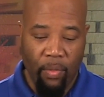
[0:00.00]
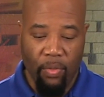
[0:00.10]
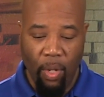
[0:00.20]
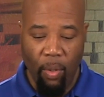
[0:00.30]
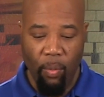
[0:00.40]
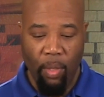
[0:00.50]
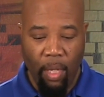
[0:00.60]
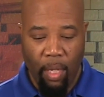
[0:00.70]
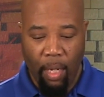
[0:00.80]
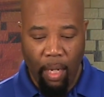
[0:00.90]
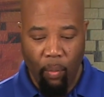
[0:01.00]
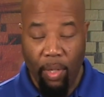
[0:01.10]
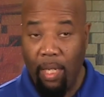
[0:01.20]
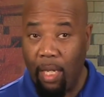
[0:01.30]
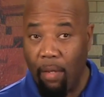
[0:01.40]
So
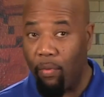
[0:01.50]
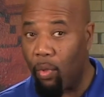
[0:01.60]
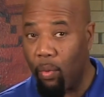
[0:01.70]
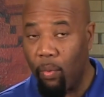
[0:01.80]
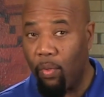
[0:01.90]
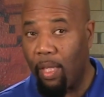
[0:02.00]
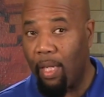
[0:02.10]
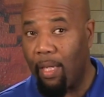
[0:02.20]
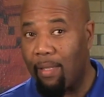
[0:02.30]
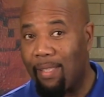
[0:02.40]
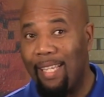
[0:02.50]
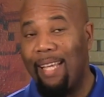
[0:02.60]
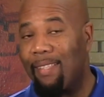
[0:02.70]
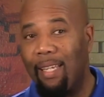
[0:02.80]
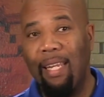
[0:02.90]
we give you the
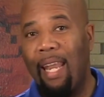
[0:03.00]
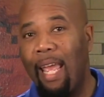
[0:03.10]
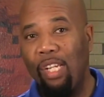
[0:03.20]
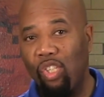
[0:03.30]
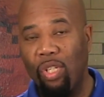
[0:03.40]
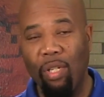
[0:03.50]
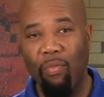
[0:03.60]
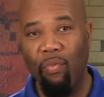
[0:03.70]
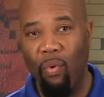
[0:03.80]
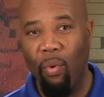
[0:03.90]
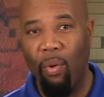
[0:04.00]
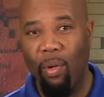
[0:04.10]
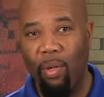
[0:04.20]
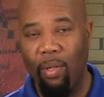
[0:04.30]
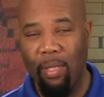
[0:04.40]
designation
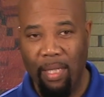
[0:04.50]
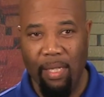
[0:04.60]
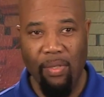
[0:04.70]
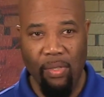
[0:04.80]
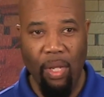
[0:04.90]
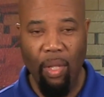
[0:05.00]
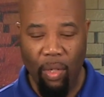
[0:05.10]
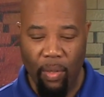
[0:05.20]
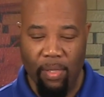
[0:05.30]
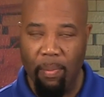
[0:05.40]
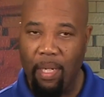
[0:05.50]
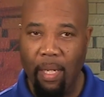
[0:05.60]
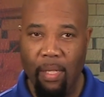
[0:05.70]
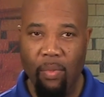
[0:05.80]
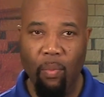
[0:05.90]
for these solenoids
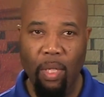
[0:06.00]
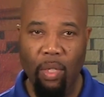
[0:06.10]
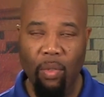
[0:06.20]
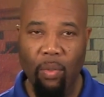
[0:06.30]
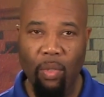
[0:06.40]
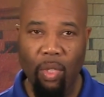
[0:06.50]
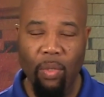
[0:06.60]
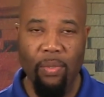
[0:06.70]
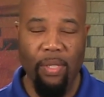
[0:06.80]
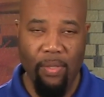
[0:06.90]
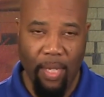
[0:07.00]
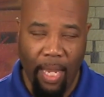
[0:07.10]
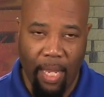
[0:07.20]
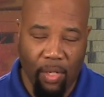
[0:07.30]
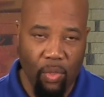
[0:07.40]
because when you use a
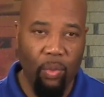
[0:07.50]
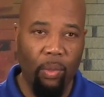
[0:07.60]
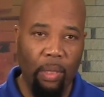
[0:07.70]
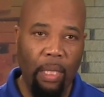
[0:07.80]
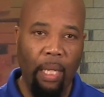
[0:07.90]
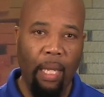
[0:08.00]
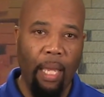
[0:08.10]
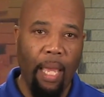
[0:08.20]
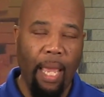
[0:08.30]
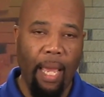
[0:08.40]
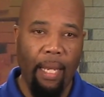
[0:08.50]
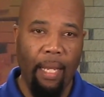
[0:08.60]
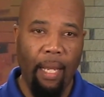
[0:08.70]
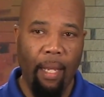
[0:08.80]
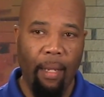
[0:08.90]
scan tool and